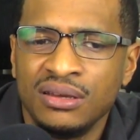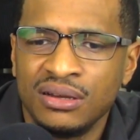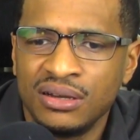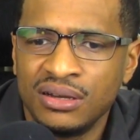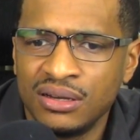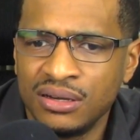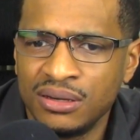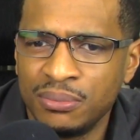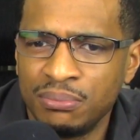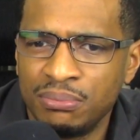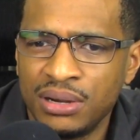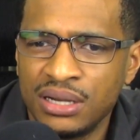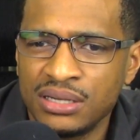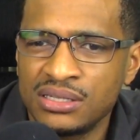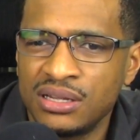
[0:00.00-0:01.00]
um,
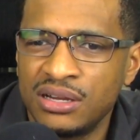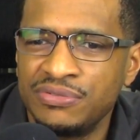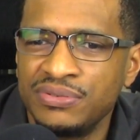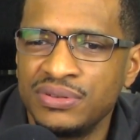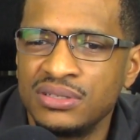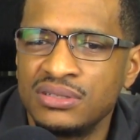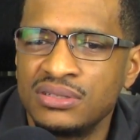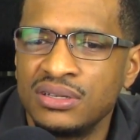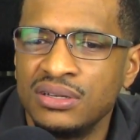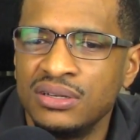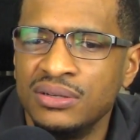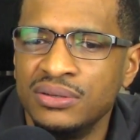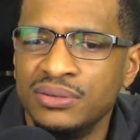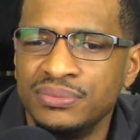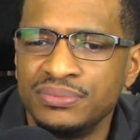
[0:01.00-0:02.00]
box office
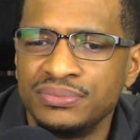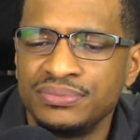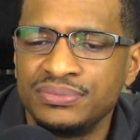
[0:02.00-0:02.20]
um,